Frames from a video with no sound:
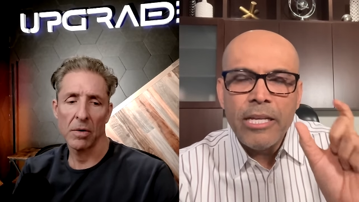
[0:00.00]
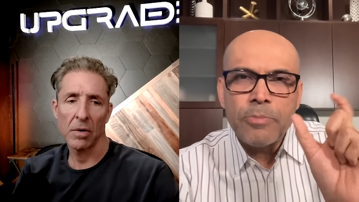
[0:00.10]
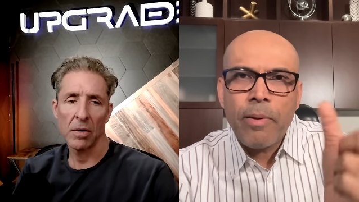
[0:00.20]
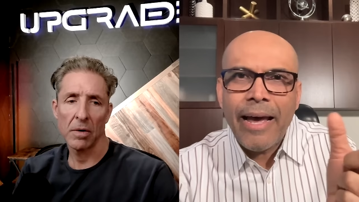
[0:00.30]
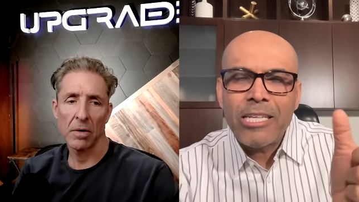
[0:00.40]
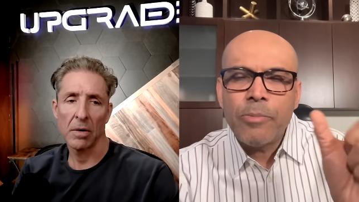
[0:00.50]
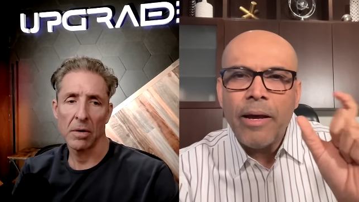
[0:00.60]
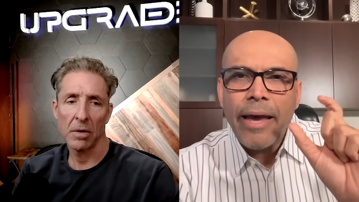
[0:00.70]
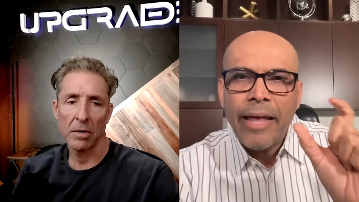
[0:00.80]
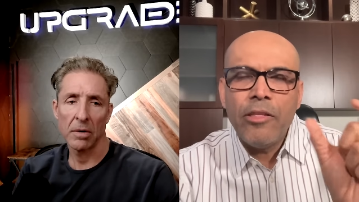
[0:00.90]
Speaker 1: is
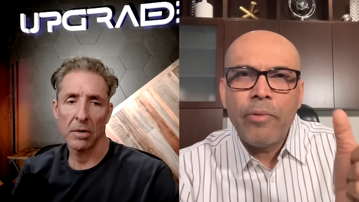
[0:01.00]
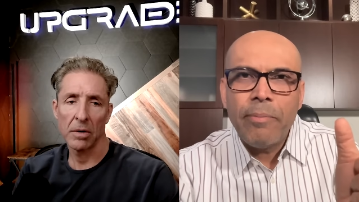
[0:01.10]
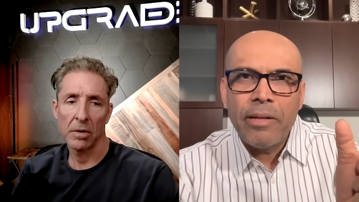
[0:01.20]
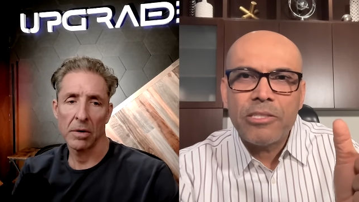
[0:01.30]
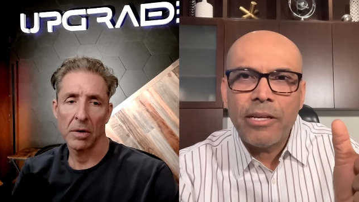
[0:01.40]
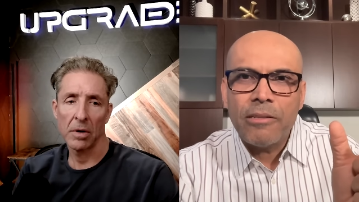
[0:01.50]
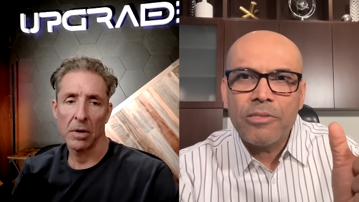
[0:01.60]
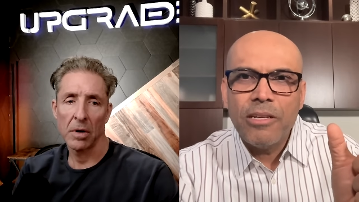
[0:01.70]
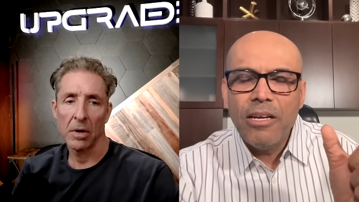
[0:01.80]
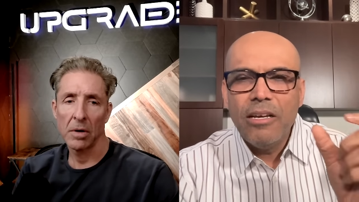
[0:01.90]
plasma and the red blood
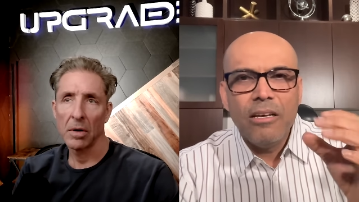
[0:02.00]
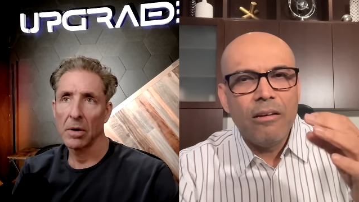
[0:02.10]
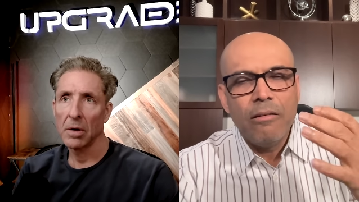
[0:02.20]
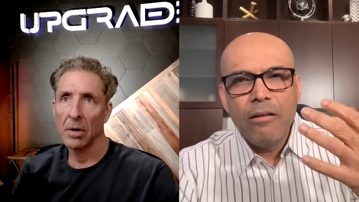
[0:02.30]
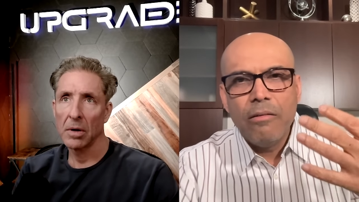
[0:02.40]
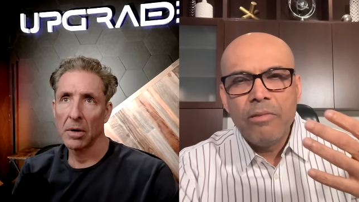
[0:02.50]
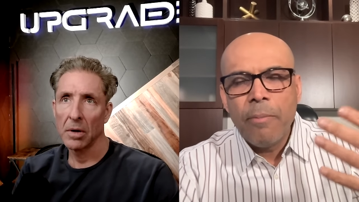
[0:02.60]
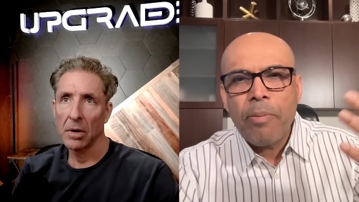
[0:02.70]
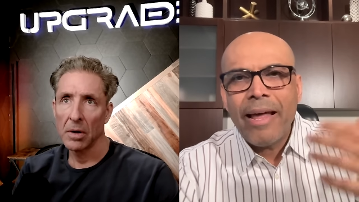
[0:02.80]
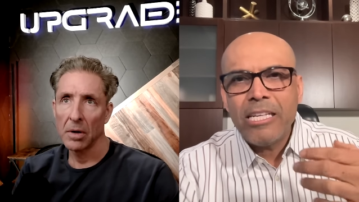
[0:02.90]
cells.
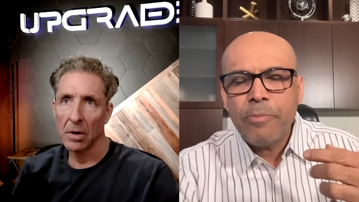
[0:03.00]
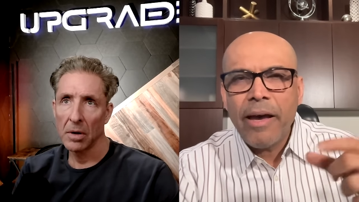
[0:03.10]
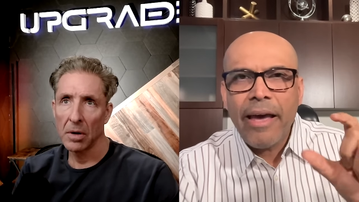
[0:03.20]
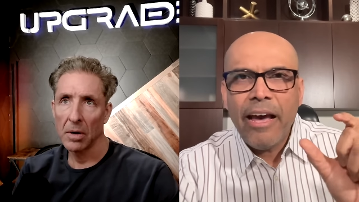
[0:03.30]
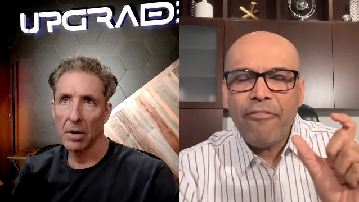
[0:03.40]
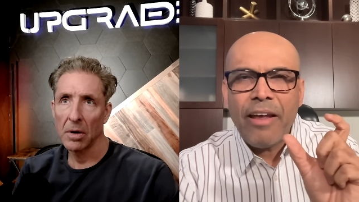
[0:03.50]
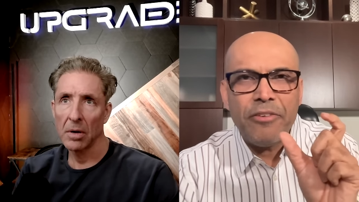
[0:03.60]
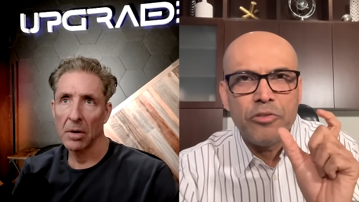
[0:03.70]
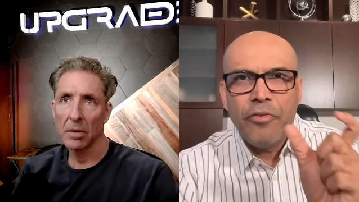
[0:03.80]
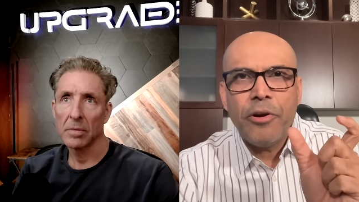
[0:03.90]
The plasma half
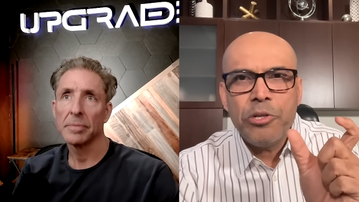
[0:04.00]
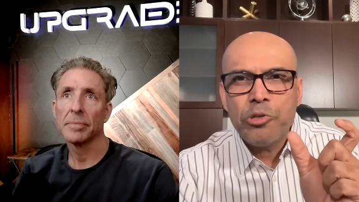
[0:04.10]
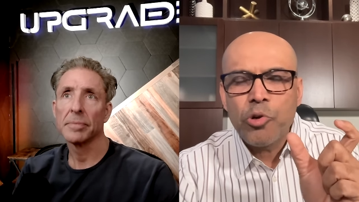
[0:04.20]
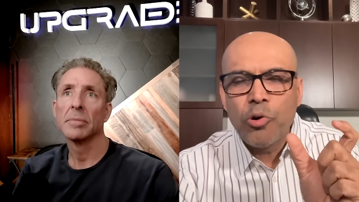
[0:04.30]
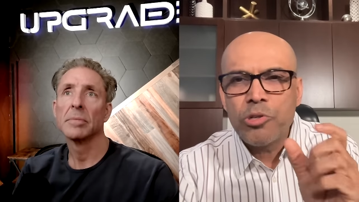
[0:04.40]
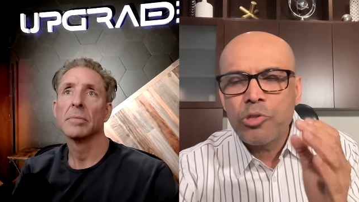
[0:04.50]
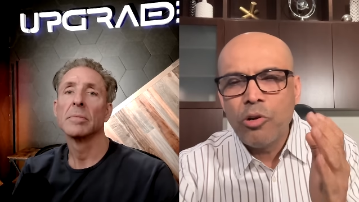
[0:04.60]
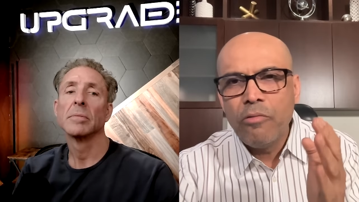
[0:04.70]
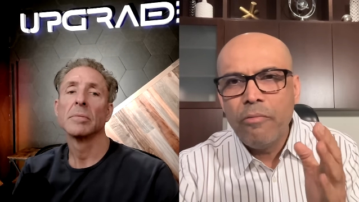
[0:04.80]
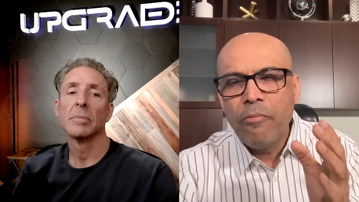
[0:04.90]
life is very short.
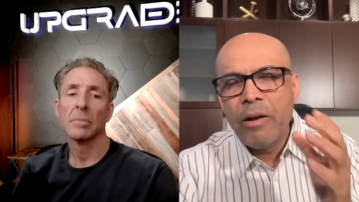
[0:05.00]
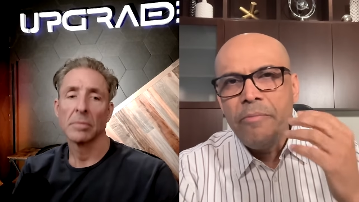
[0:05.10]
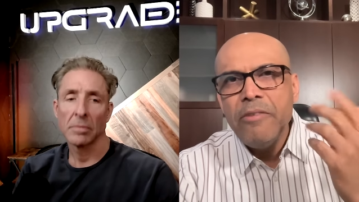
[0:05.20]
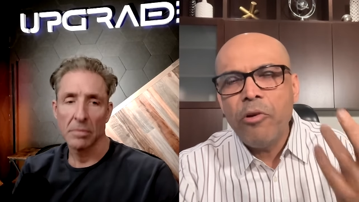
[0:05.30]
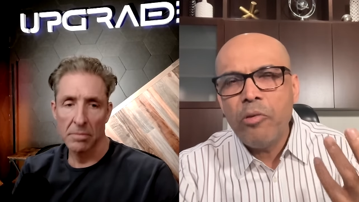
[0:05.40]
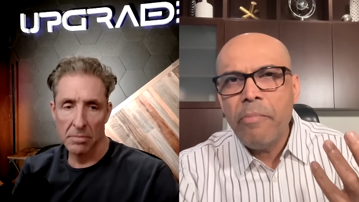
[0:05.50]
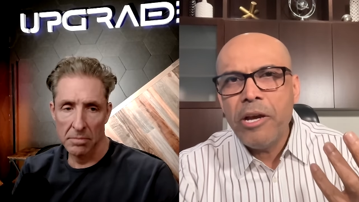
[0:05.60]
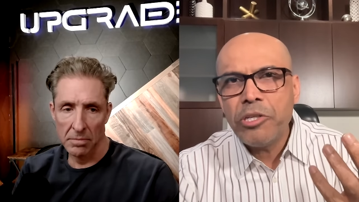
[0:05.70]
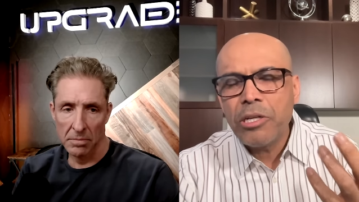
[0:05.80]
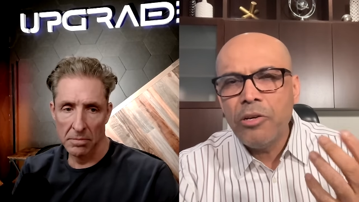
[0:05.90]
So when we want to
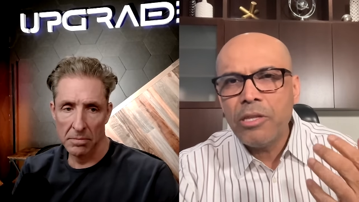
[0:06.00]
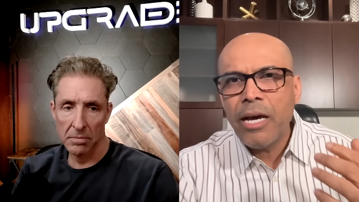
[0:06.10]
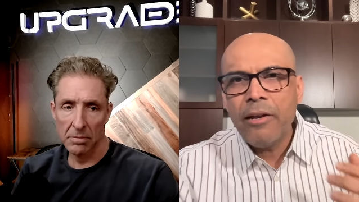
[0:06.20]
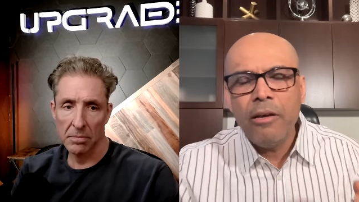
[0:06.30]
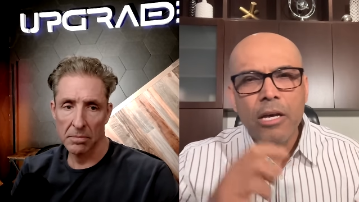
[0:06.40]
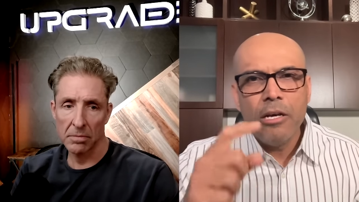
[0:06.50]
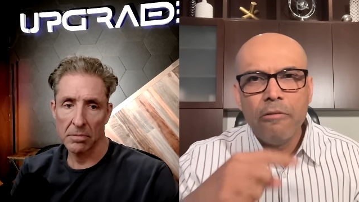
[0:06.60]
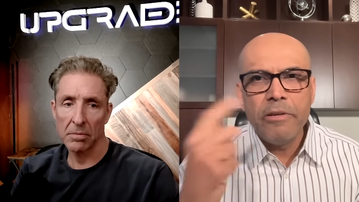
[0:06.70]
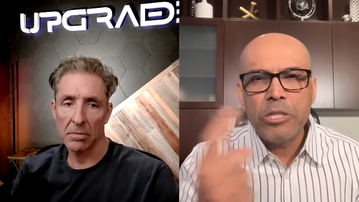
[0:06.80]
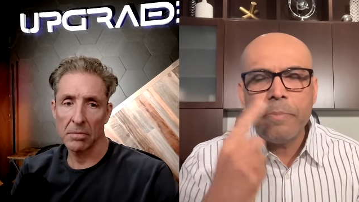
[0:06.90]
measure glutathione,
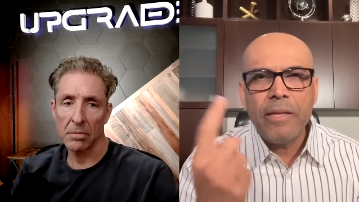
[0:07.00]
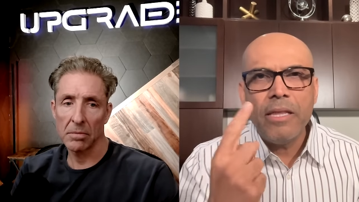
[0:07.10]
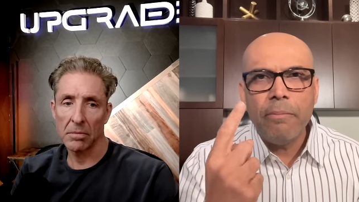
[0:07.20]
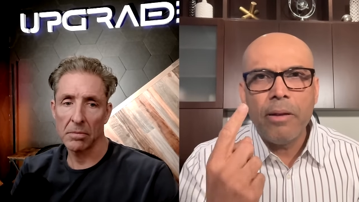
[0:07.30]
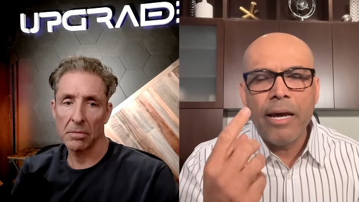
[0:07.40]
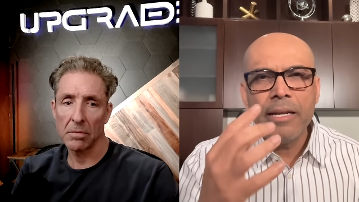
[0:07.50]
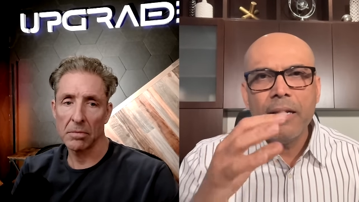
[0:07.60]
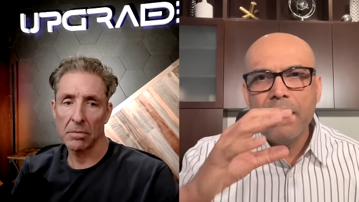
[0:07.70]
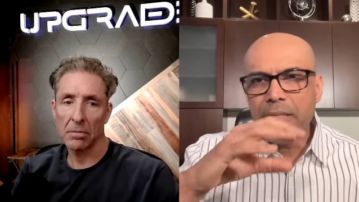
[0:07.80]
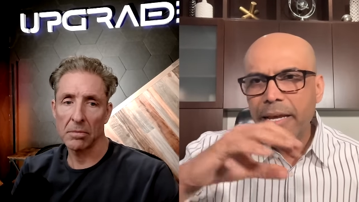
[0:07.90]
we spin the blood,
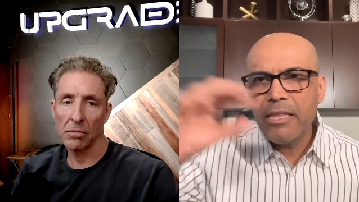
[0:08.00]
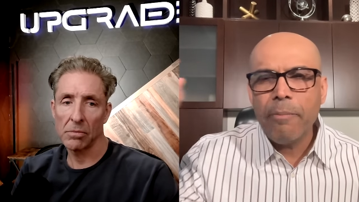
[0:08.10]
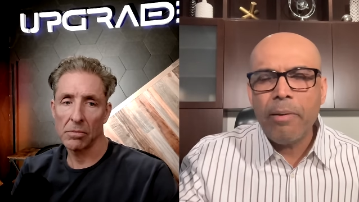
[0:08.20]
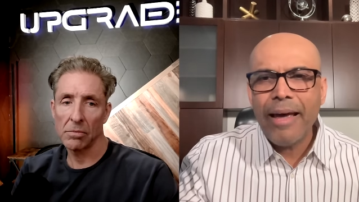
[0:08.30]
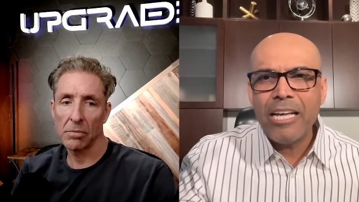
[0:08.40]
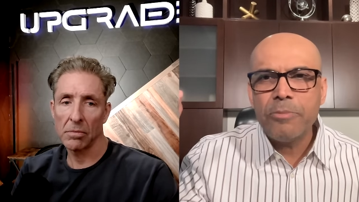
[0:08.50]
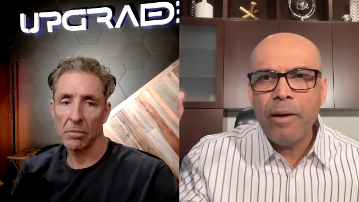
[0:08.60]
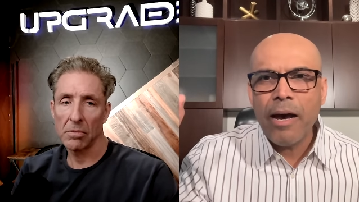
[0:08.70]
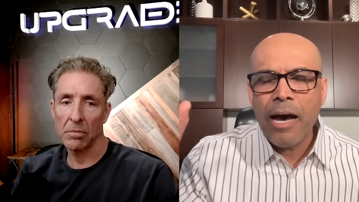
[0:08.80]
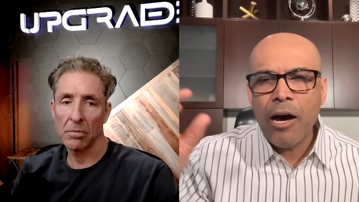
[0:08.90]
take the
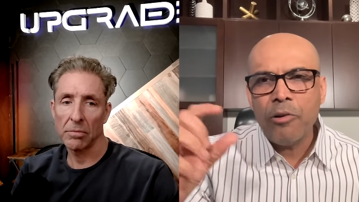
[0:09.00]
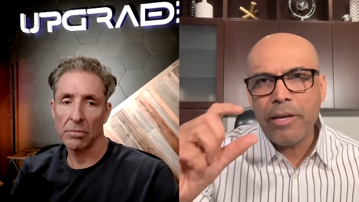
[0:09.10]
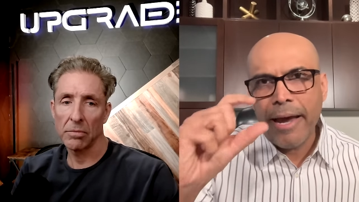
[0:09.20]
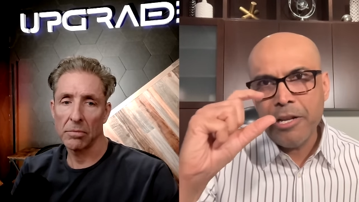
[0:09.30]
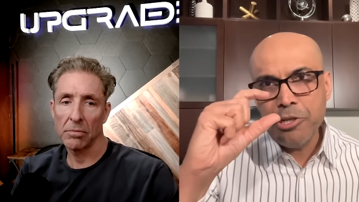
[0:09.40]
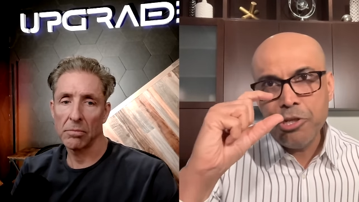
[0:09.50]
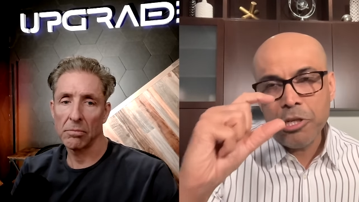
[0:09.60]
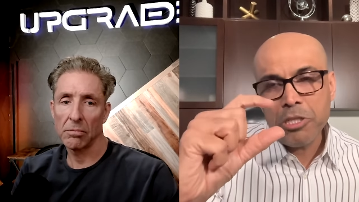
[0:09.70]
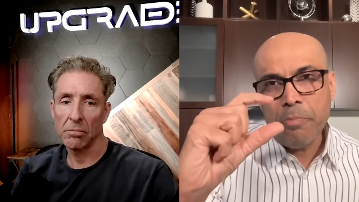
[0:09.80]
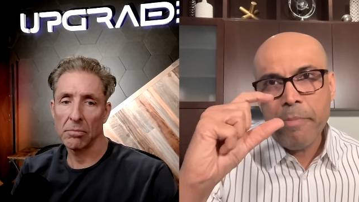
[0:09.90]
plasma out, and
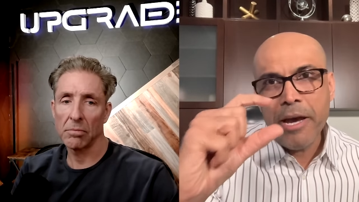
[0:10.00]
just